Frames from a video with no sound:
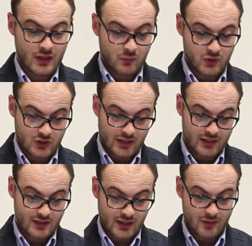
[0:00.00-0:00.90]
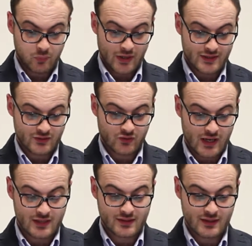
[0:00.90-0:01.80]
which links in-plane
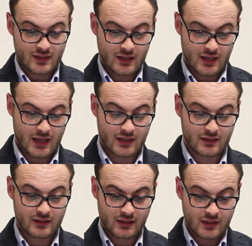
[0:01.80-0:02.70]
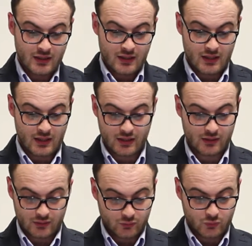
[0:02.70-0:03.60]
strains and
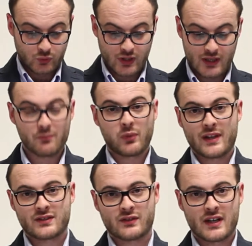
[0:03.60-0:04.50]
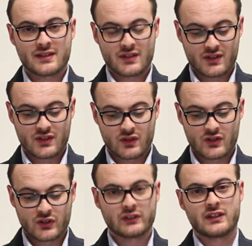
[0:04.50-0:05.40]
to the in-plane stresses,
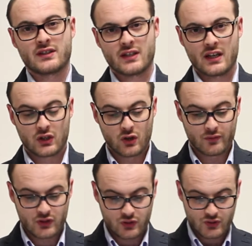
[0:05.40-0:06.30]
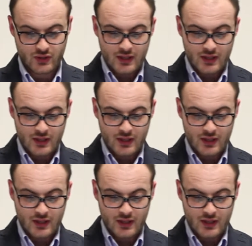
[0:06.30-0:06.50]
resultants, and curvatures.